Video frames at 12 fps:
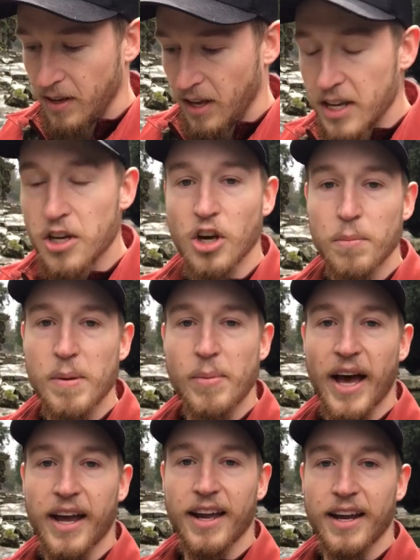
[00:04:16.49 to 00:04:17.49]
He could be
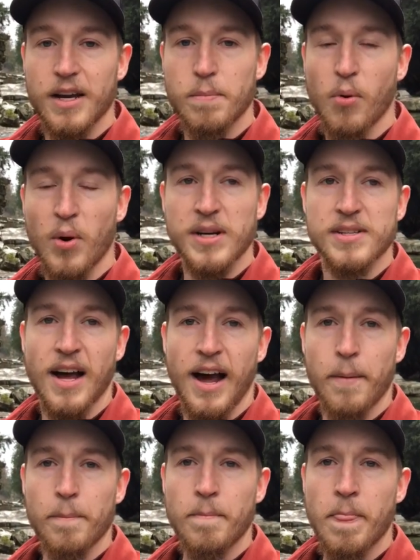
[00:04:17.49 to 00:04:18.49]
back at any point in time.